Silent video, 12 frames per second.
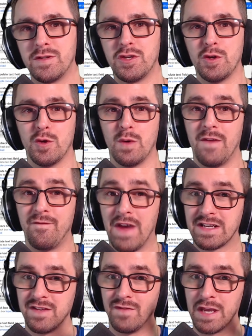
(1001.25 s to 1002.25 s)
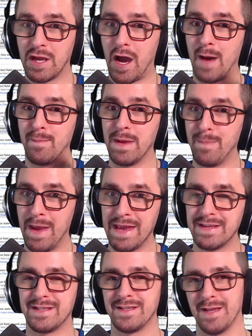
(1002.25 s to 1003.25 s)
to effectively copy
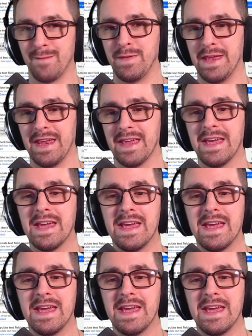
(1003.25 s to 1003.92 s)
paste something